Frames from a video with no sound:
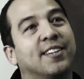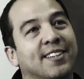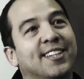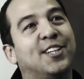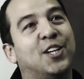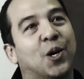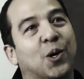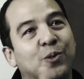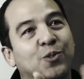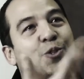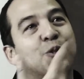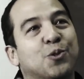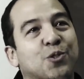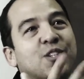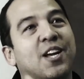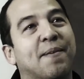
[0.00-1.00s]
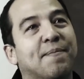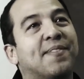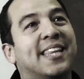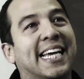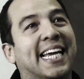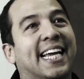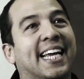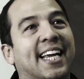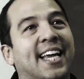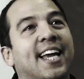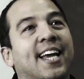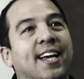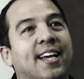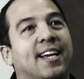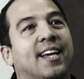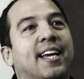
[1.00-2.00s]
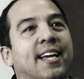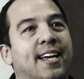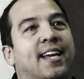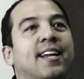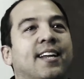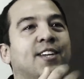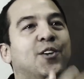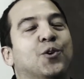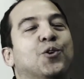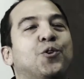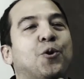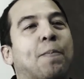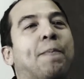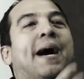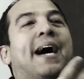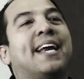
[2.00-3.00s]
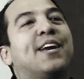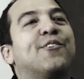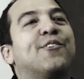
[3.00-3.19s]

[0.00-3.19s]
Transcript: you know, do something, it, your, your body